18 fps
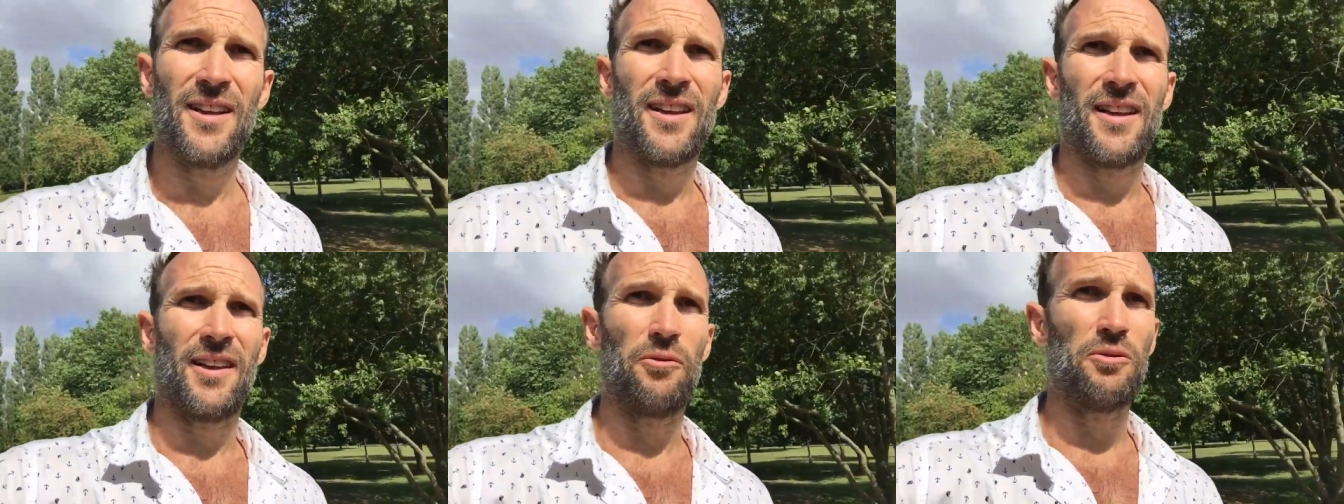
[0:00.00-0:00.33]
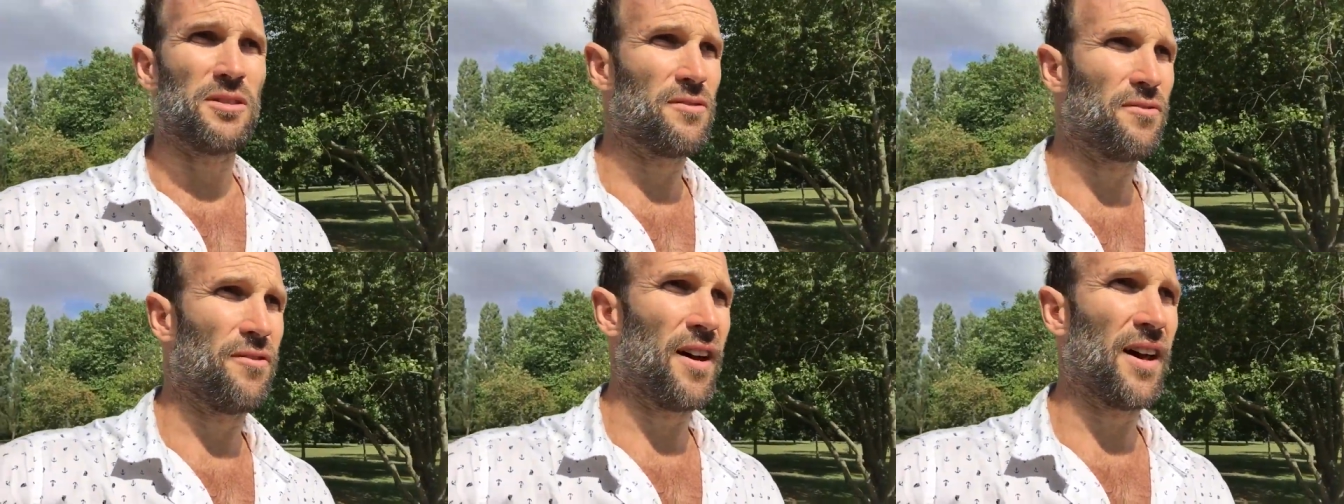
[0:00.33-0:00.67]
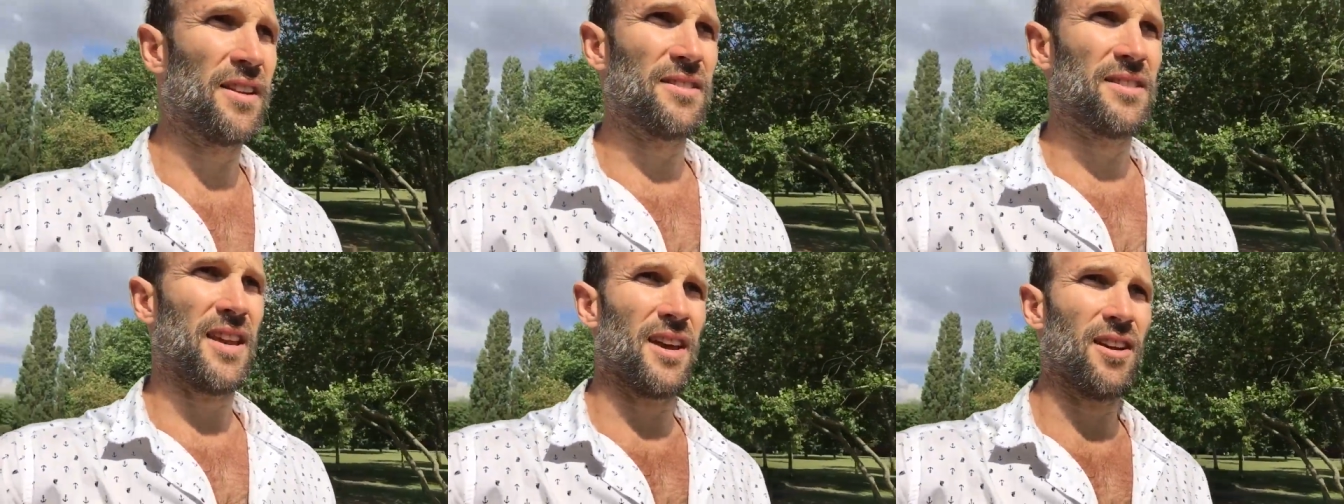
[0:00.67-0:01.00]
and it was fun
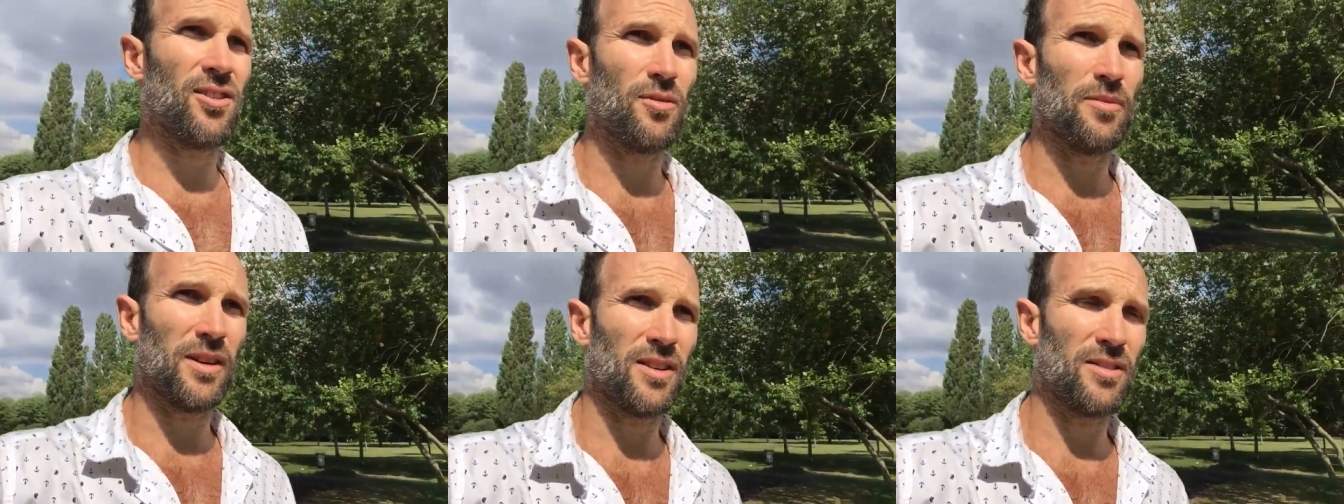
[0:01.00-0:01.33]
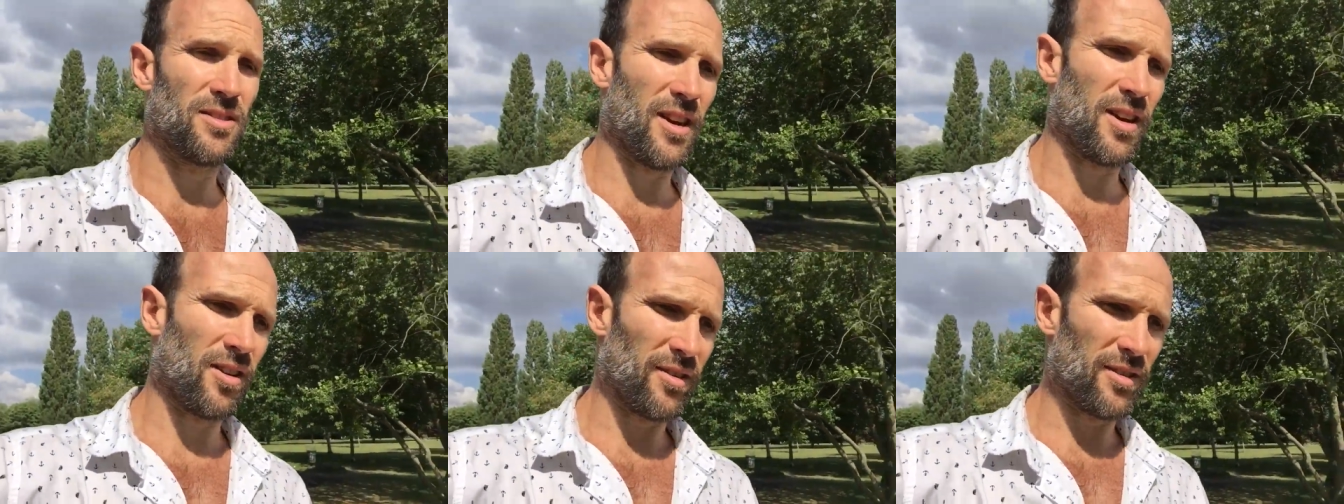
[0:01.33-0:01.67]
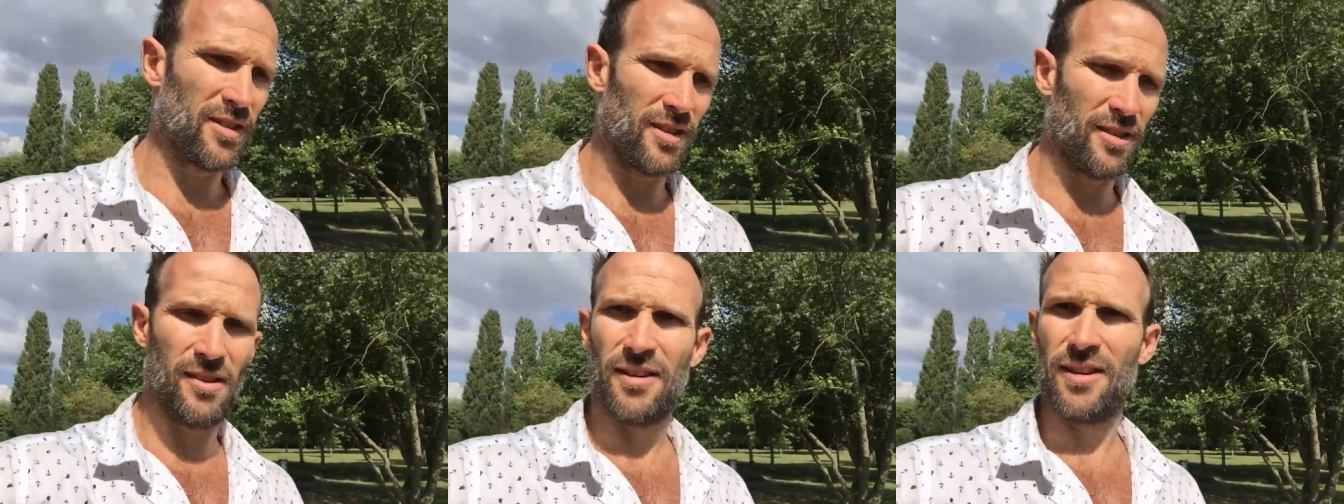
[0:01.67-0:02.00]
as hell because I got
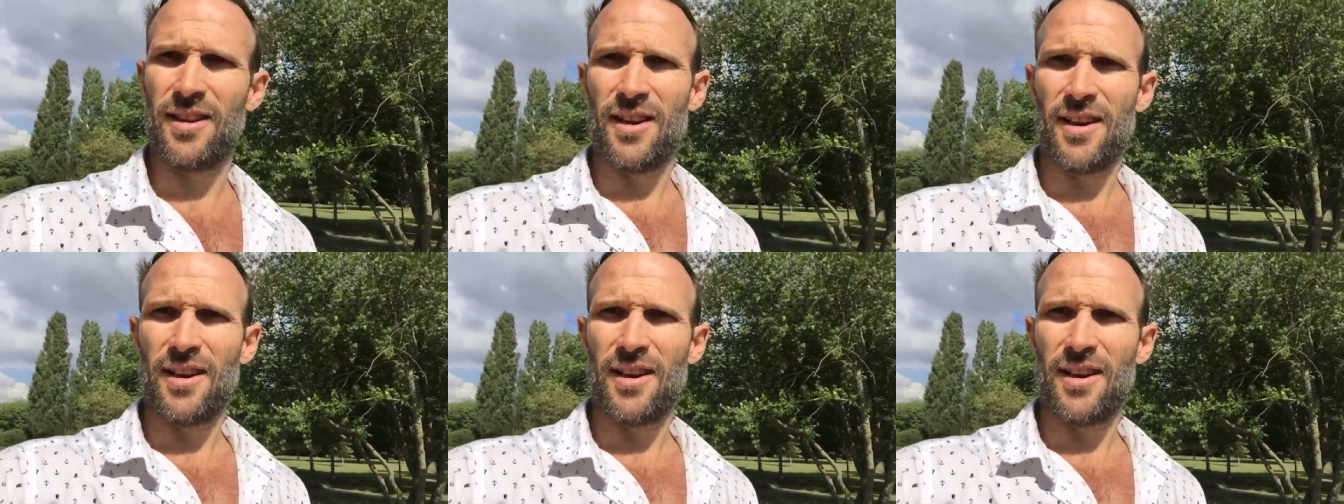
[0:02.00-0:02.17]
to,